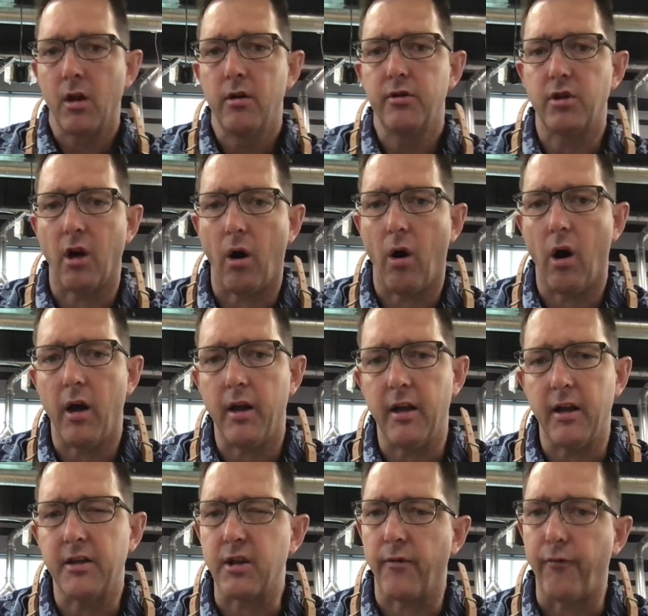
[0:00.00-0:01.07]
So
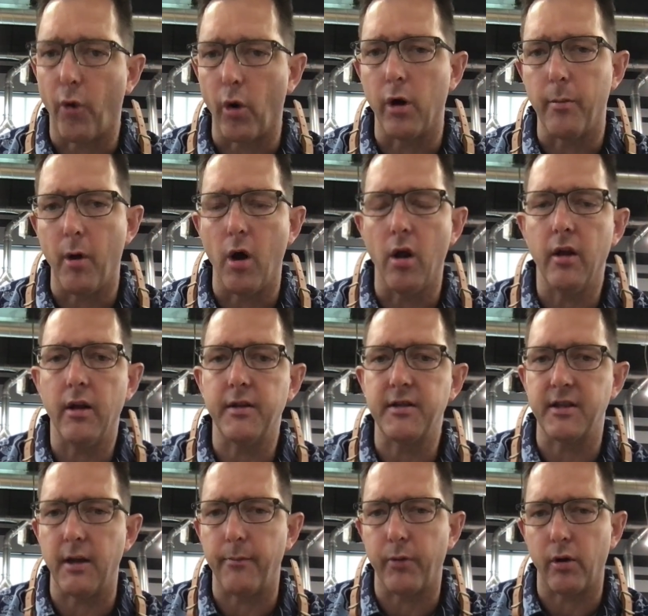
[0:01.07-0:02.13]
it's affordable. It's
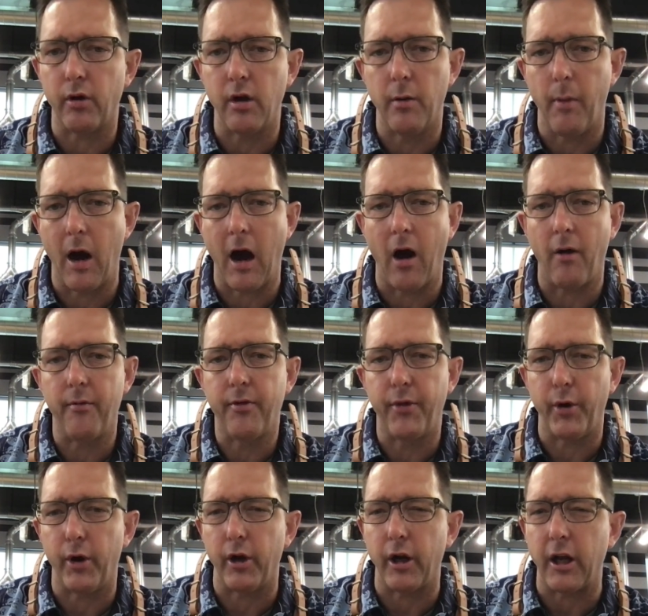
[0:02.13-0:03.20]
typically about
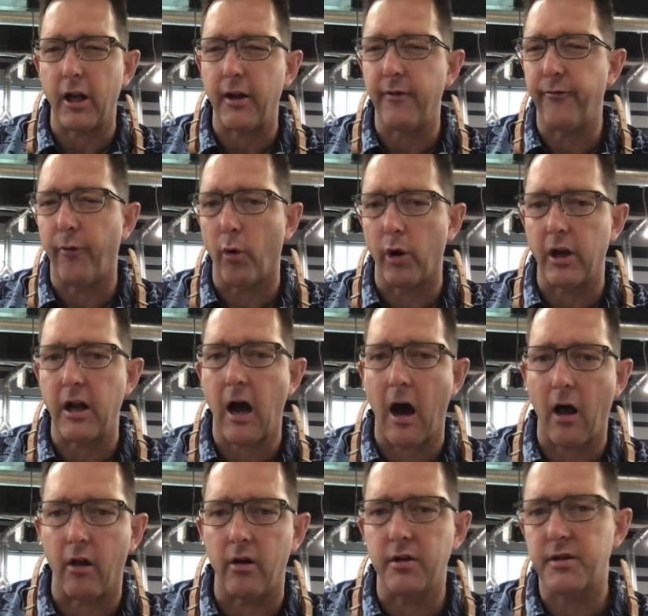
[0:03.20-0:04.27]
$30,
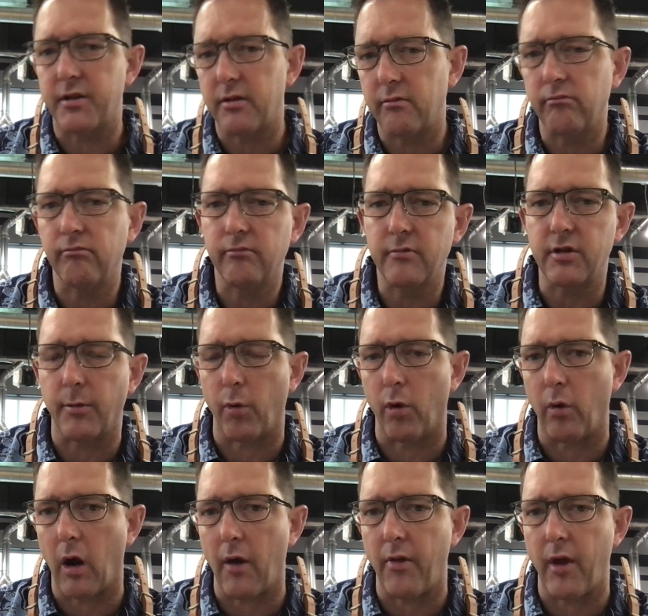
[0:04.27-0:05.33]
$40, somewhere
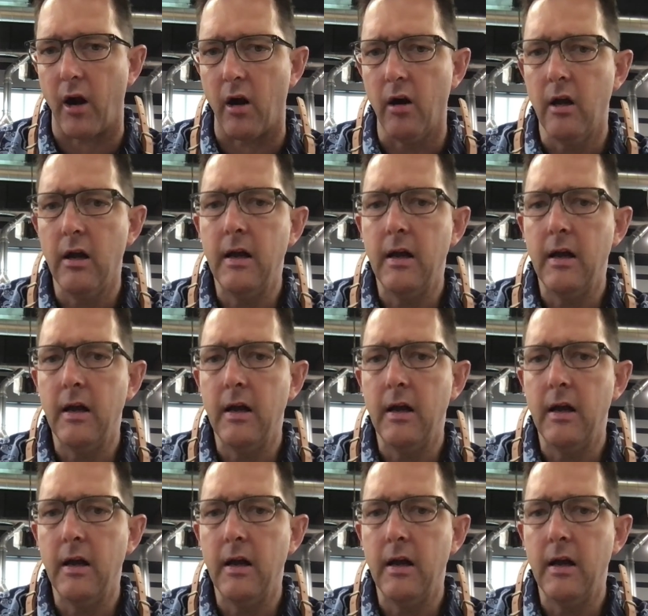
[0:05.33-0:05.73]
around there.